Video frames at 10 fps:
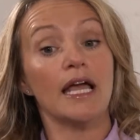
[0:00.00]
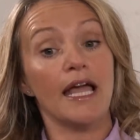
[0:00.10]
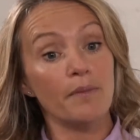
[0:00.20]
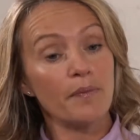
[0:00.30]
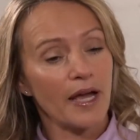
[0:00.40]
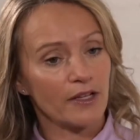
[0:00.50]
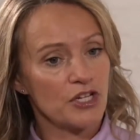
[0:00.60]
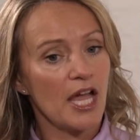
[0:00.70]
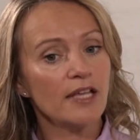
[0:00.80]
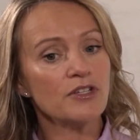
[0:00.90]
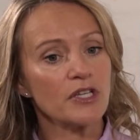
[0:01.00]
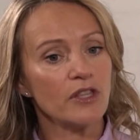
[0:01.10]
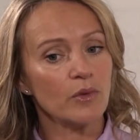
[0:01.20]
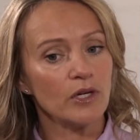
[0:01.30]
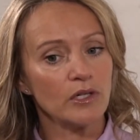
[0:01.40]
impact change in the
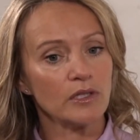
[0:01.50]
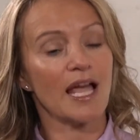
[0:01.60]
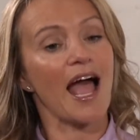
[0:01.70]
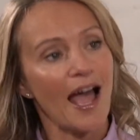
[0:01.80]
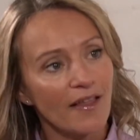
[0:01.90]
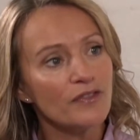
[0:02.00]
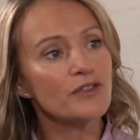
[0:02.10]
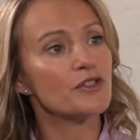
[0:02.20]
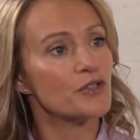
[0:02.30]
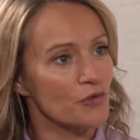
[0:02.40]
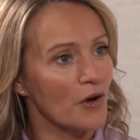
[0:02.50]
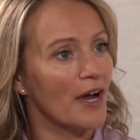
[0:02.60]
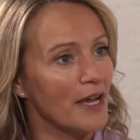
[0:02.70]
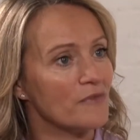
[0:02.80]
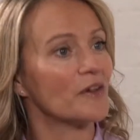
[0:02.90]
world and
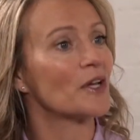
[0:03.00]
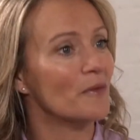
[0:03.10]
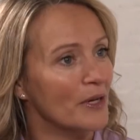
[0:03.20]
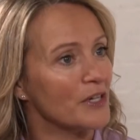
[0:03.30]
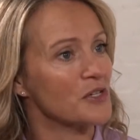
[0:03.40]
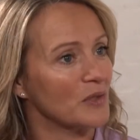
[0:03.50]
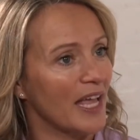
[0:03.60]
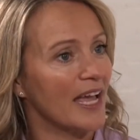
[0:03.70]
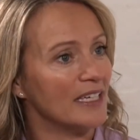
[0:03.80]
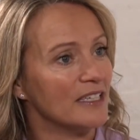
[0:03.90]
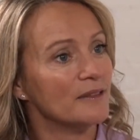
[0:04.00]
drive a commercial gain.